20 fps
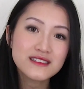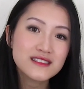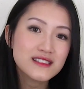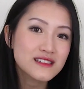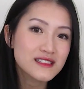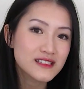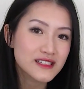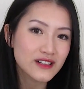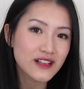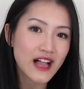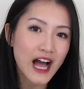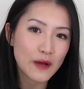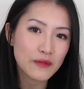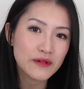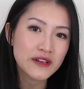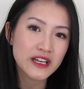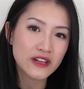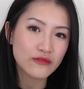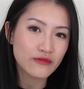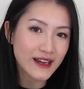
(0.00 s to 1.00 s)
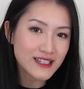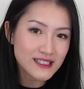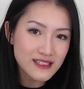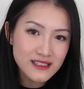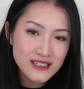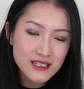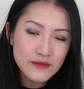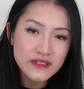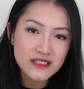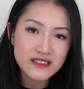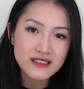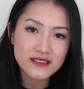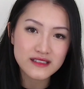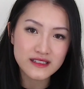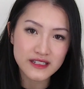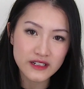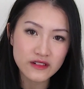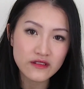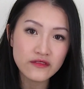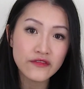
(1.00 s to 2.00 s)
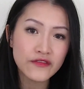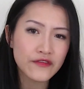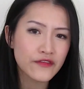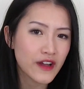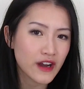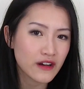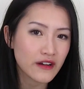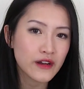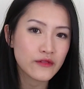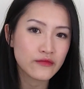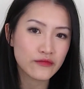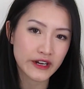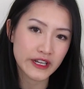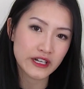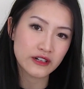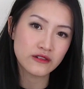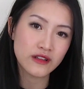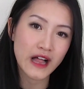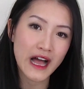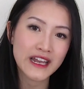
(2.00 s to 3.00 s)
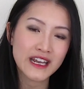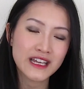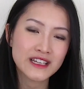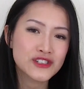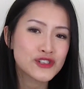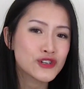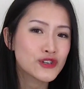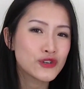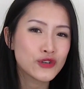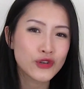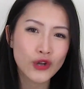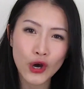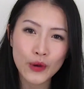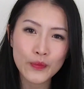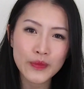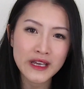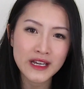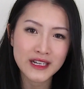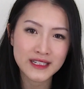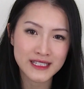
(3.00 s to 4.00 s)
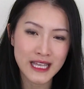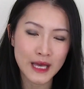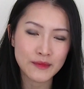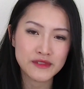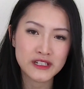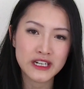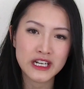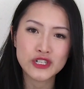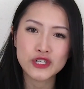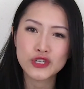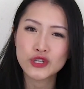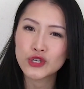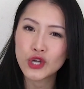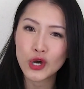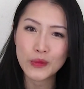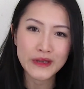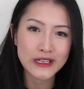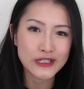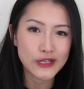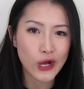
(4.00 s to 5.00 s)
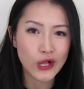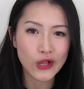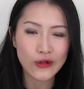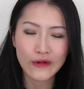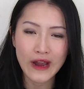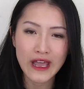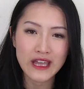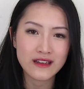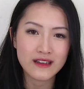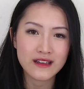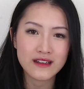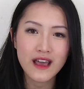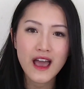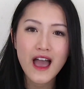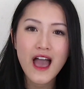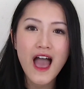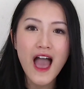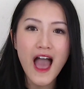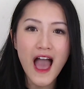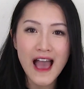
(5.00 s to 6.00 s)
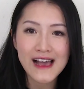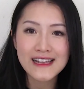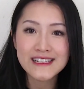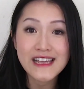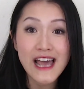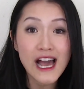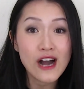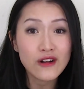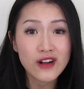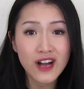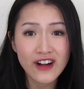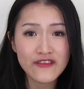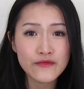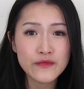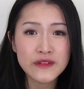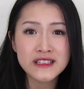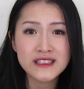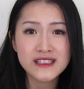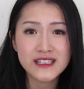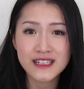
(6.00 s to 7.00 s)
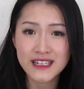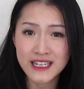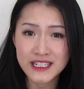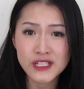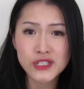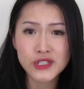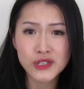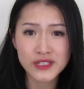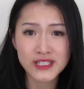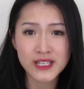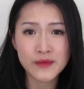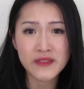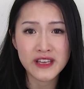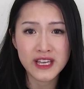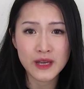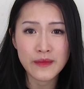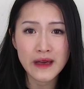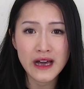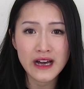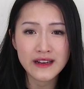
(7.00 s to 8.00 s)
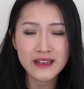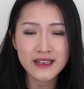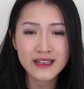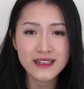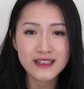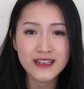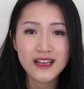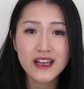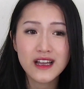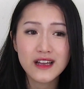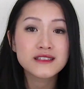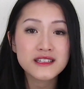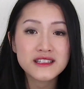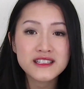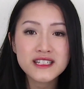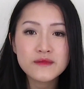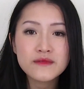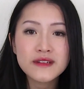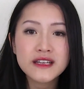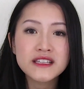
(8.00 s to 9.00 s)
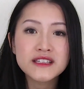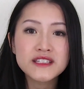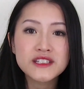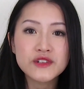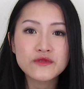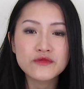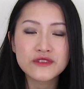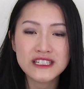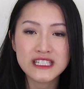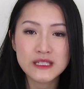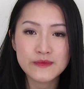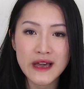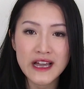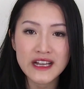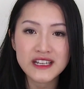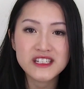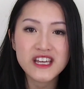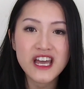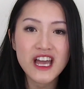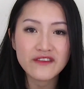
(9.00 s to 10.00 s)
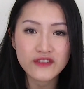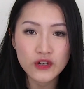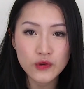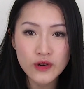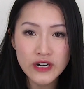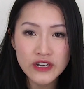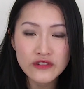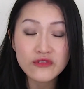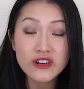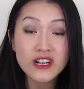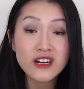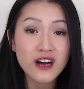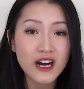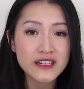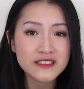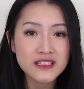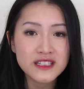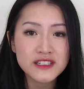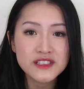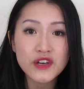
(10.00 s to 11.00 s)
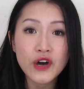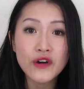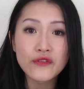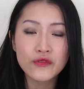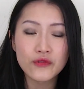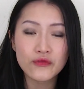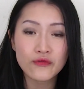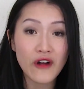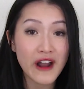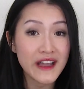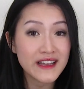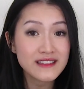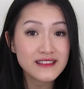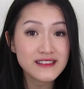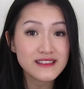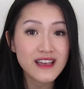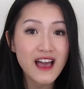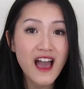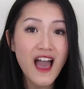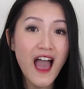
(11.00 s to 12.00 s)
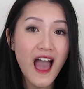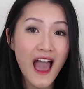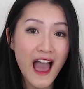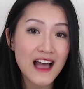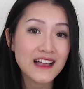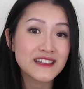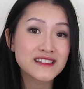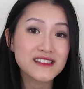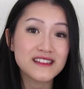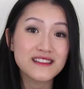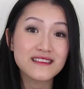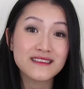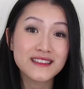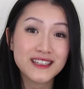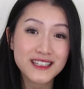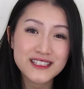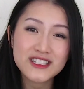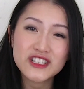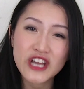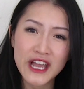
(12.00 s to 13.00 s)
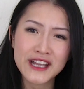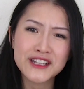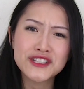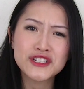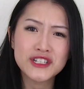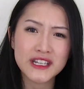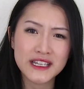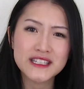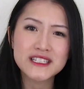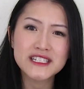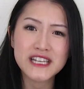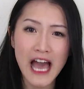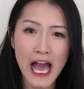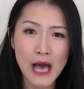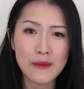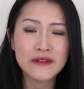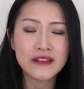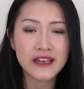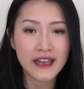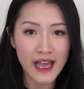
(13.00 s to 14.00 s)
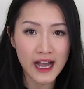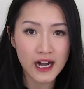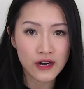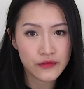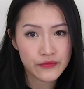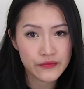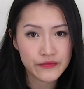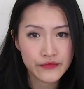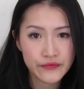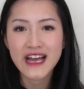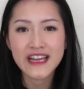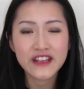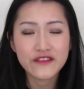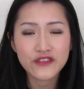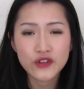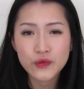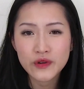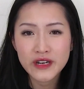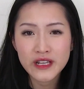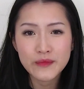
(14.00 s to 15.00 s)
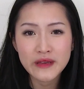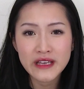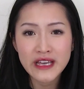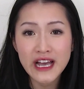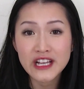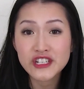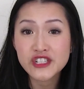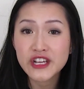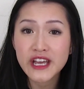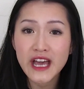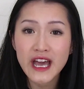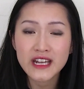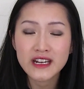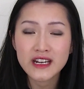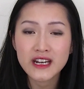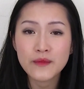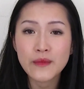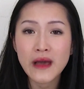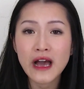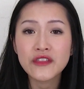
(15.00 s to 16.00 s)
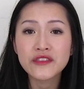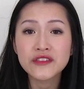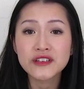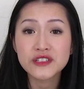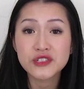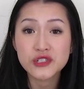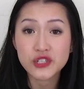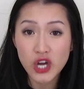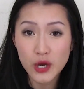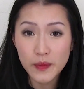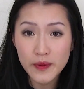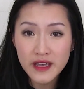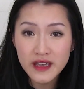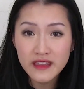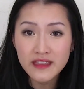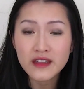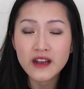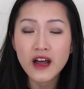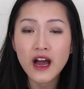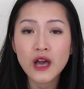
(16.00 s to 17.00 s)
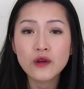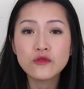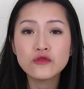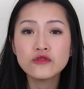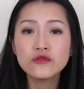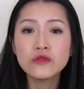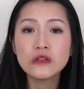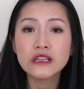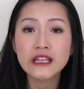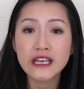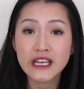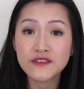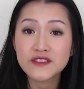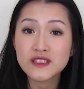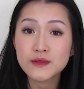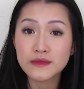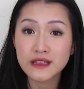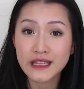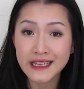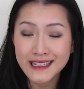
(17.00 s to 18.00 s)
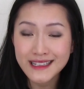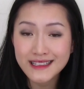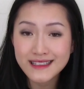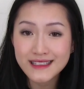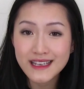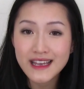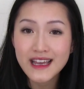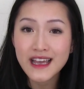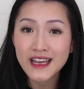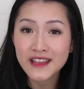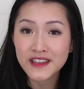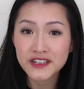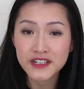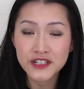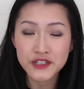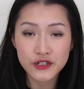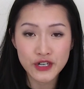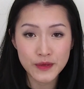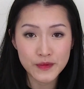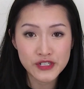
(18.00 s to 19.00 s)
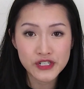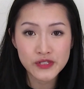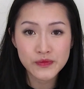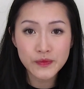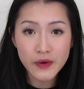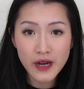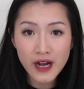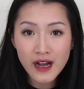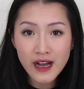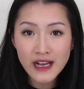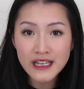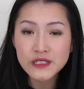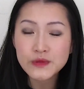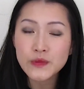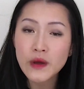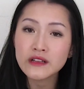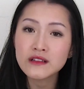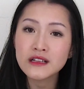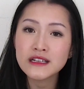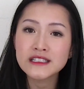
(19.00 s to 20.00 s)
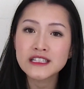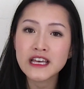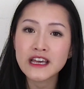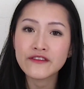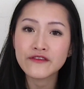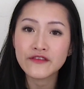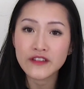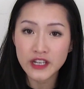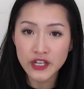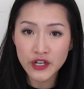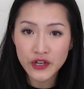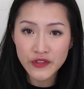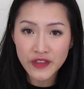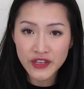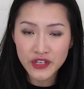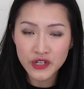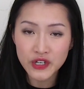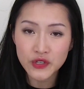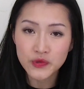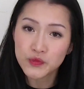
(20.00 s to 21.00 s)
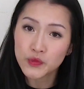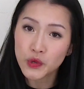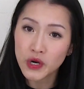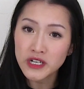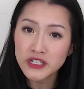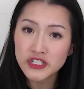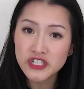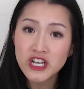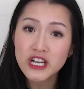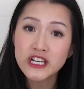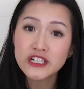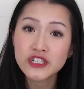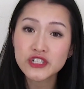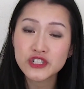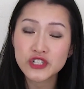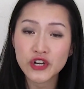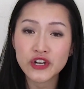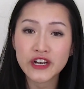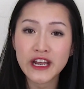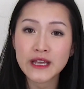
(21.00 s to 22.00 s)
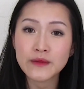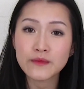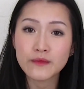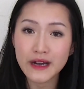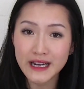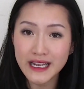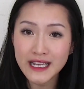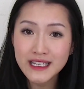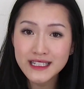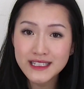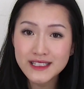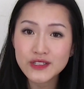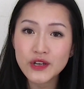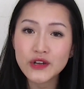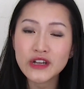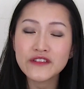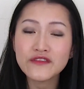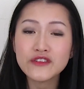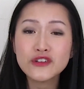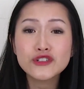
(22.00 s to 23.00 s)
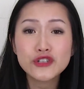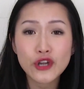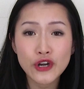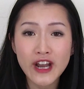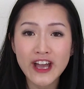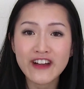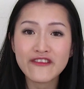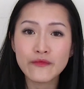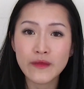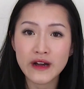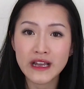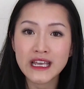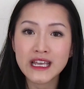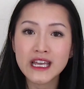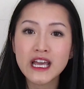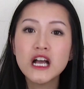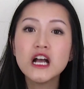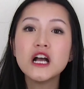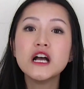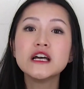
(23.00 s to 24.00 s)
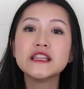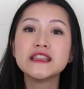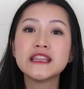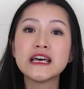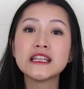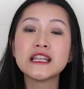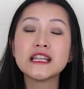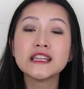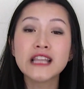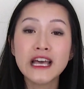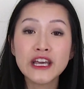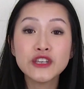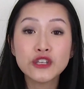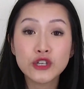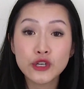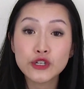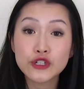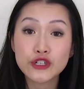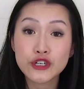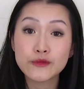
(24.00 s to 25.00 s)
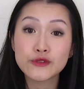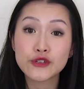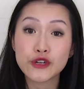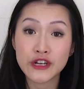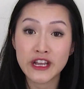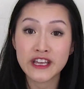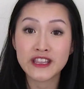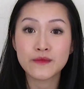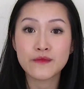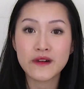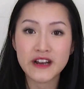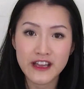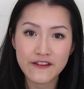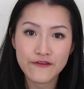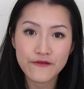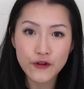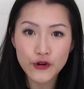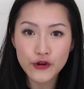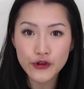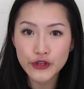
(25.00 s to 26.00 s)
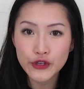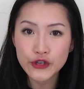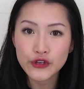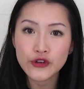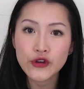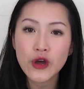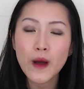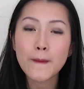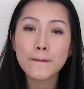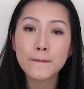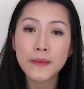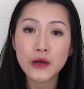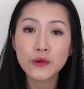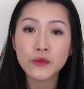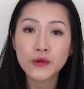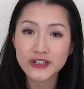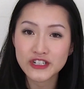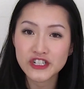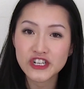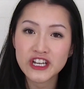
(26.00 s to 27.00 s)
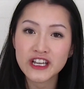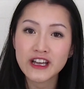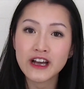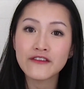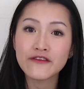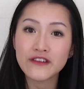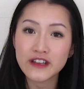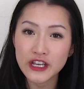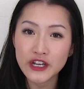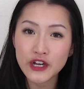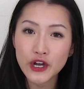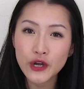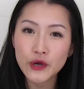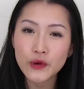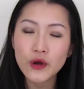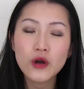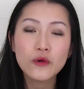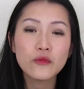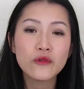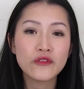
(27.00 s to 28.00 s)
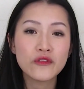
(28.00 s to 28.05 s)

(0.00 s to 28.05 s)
this is still happening. Racism is still very real and it should not be accepted. It should not be tolerated, and our governments need to do something about it. The system needs to respect everyone regardless of race, and this change needs to happen now. And if you want to be educated about this topic, then I will leave some links in the description bar, as well as a video that you can watch to donate money. So if you don't have money, then let YouTube donate the money for you by watching a video